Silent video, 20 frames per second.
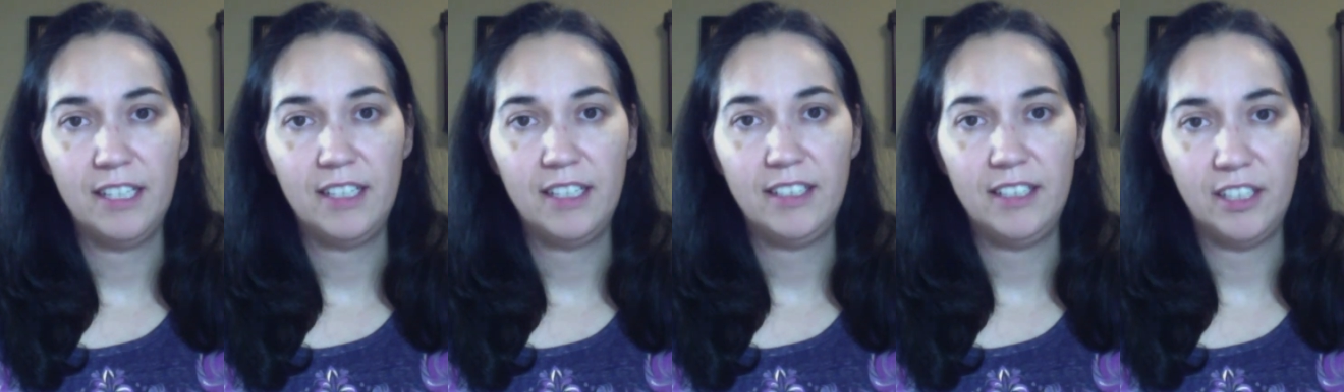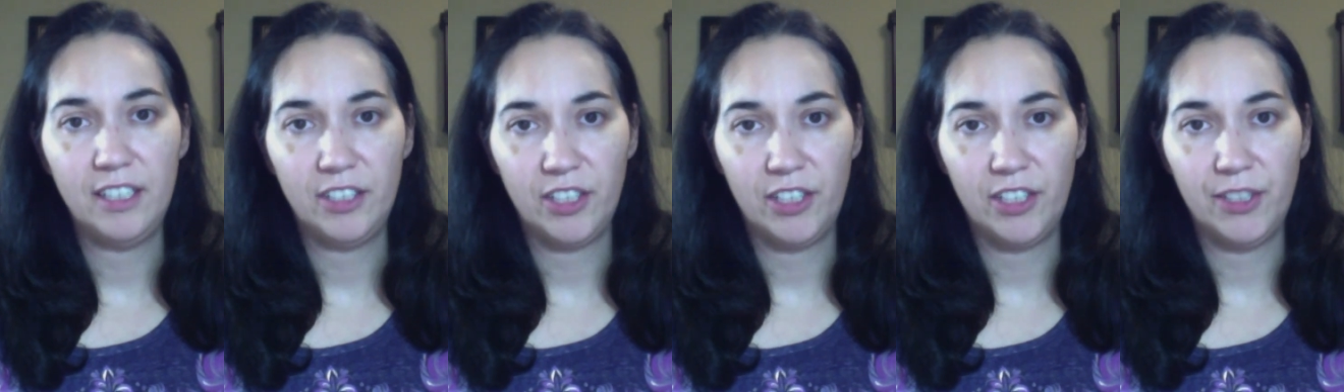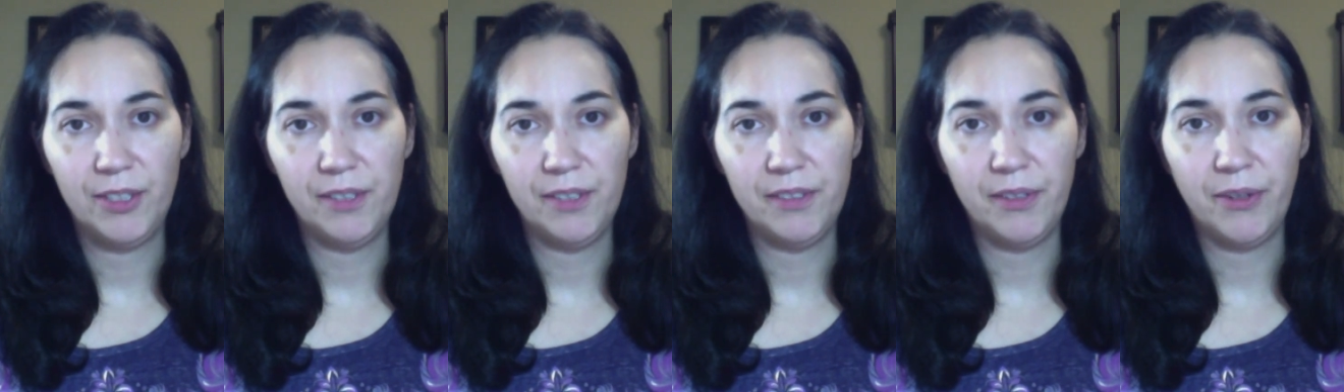younger
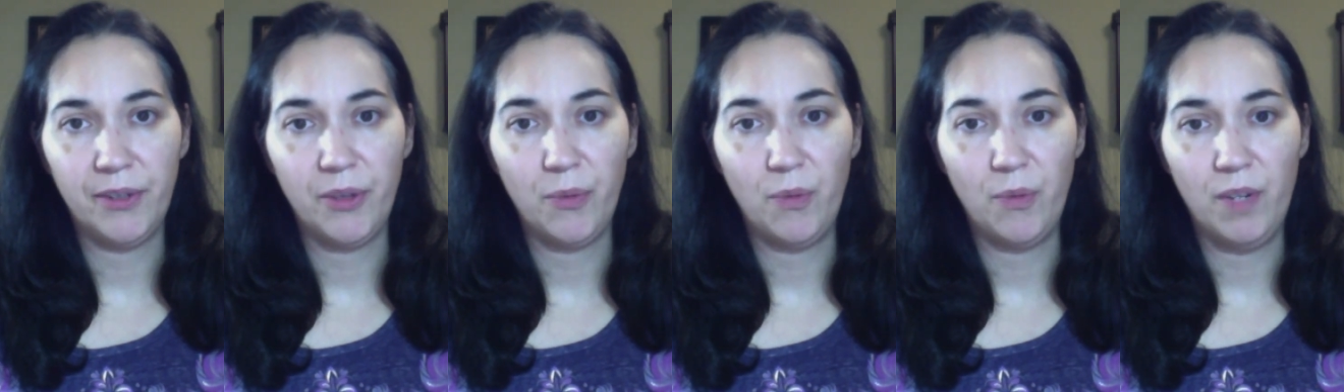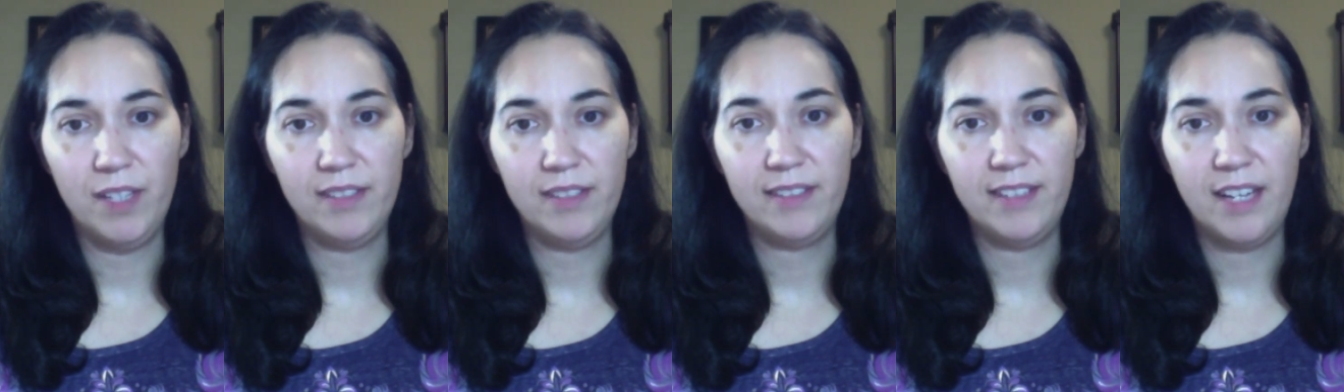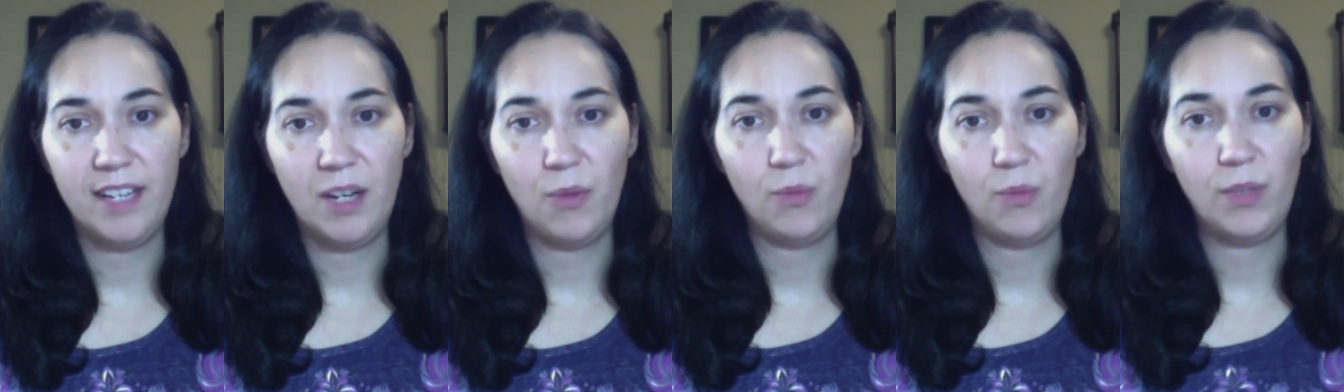girls are the ones
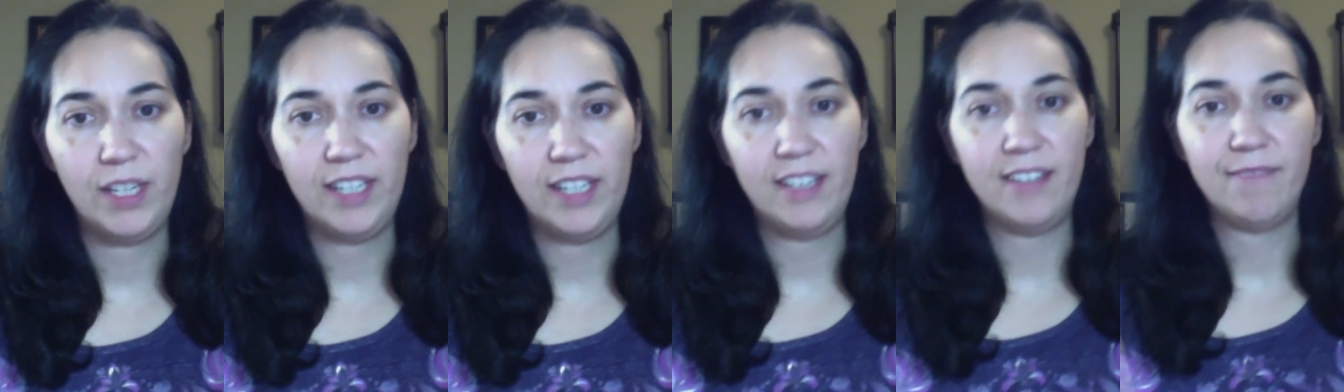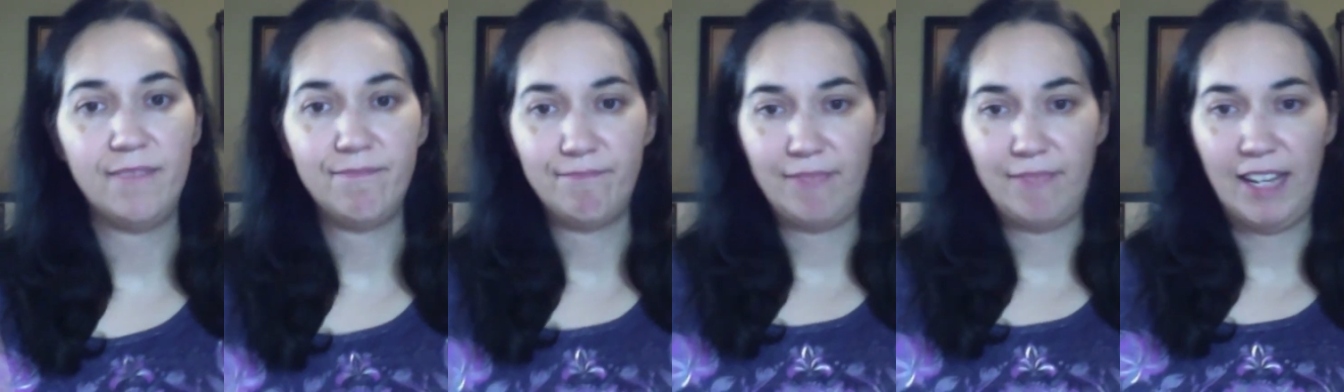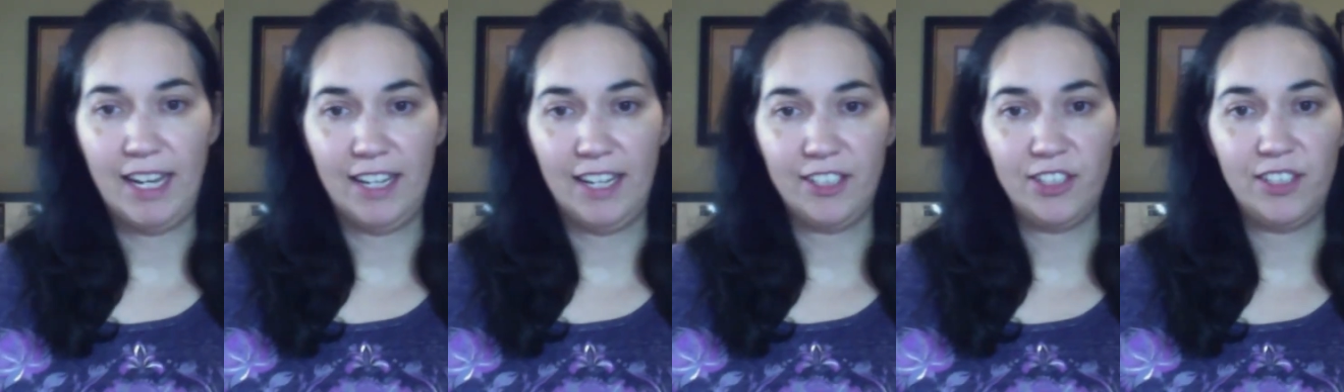that we
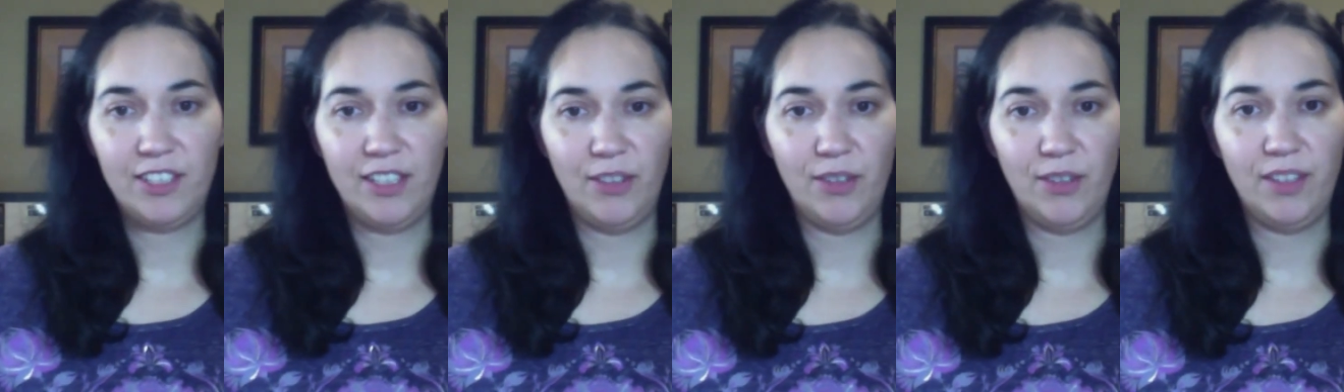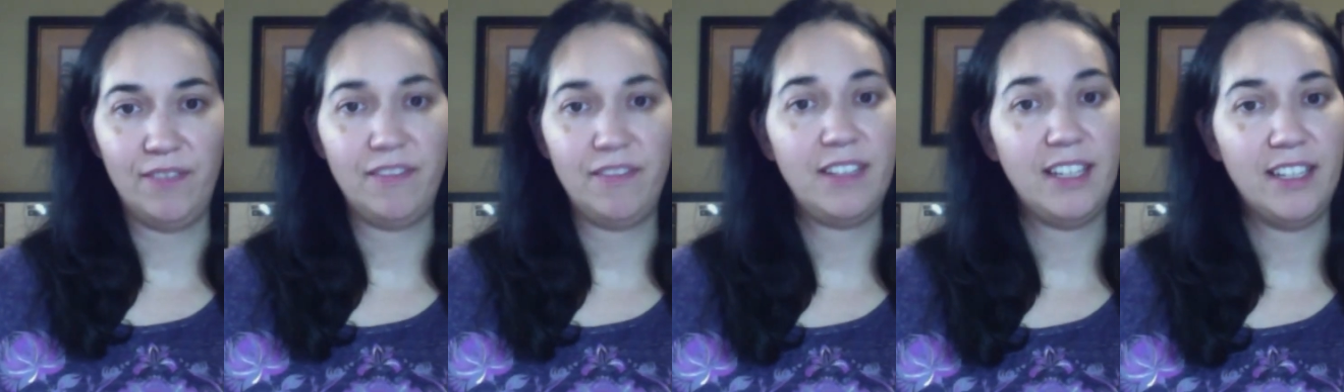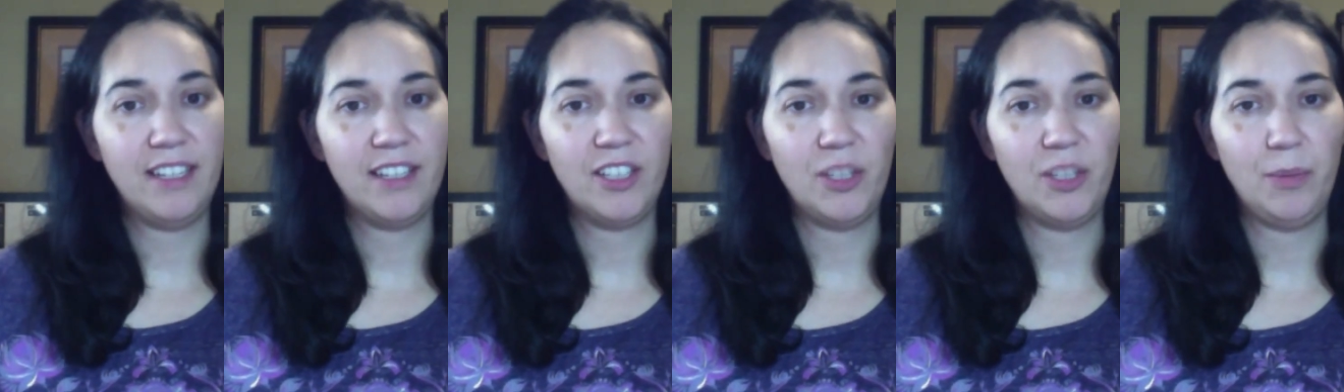hatched out of the
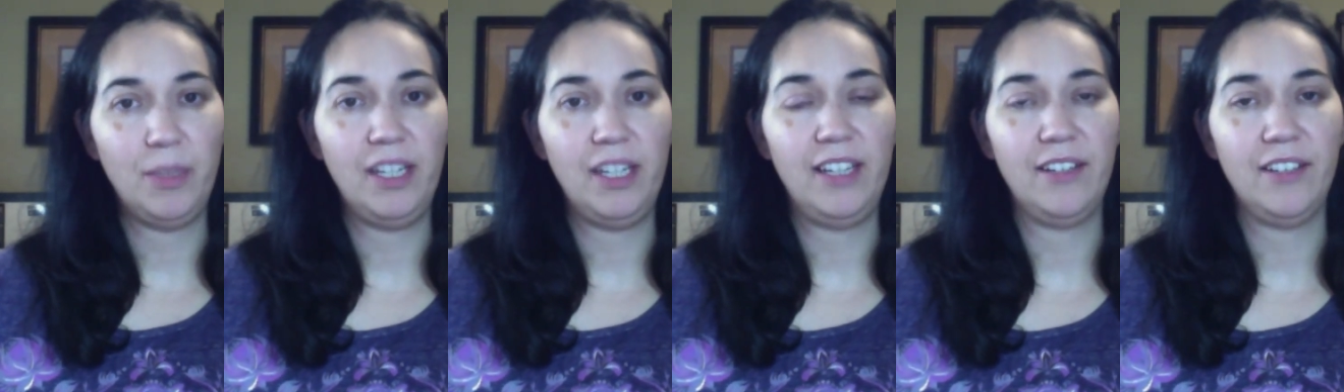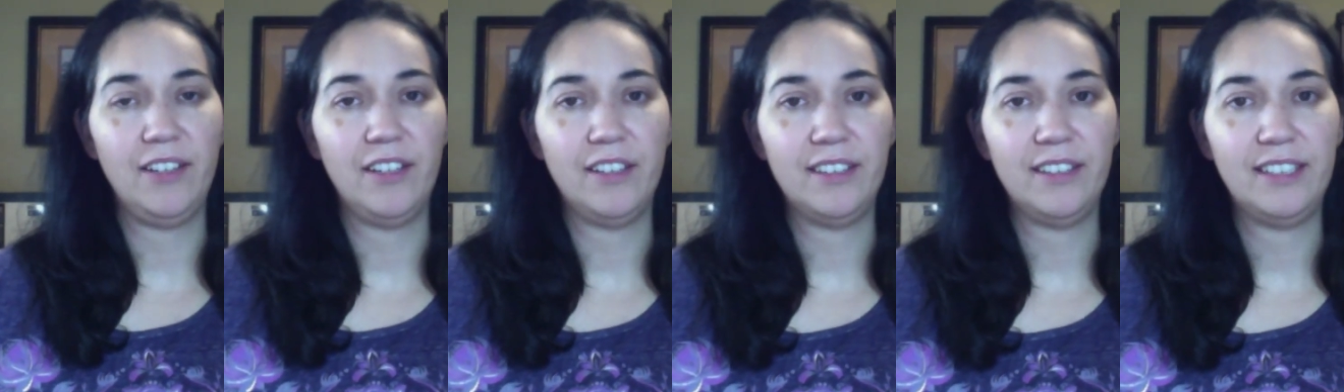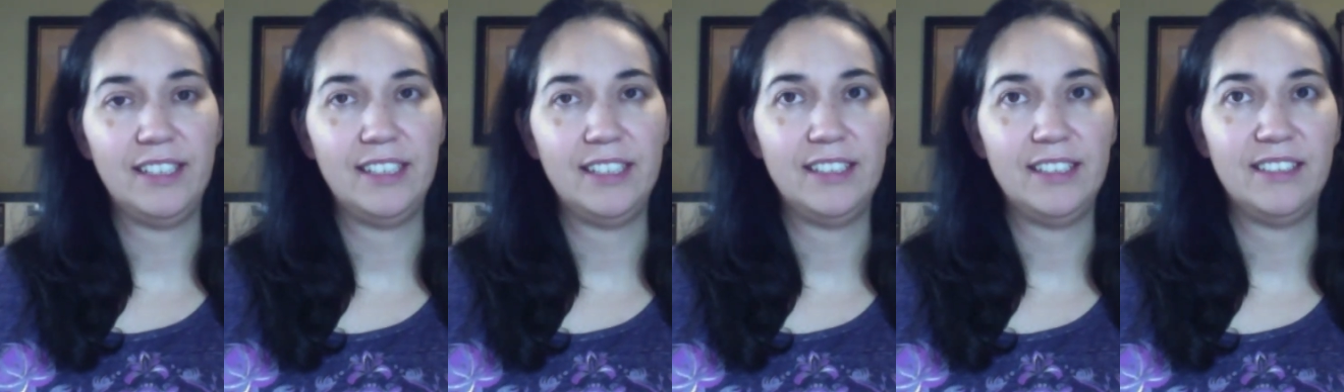incubator.
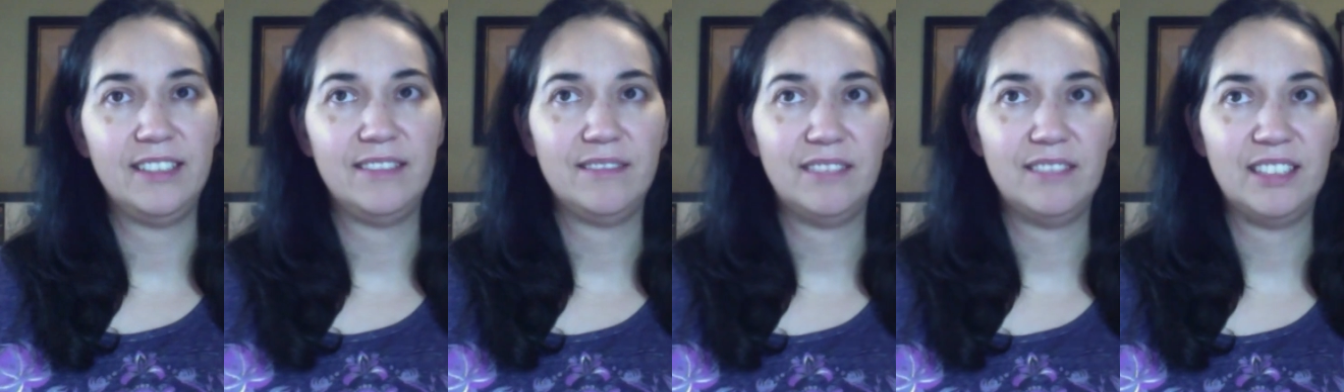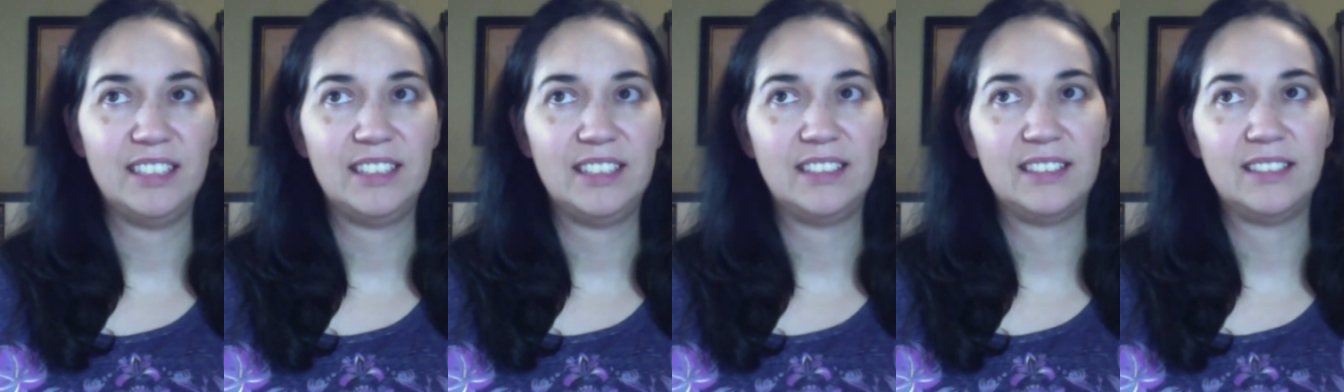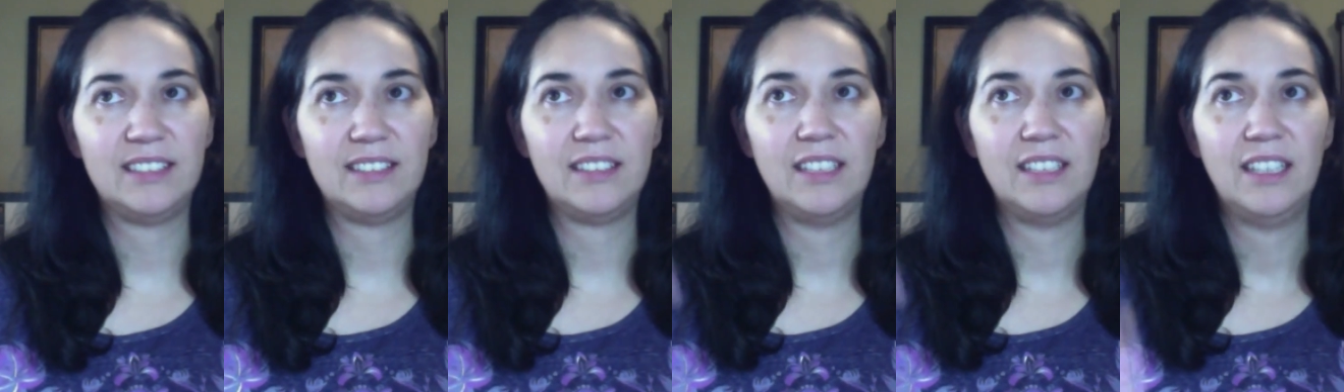And it's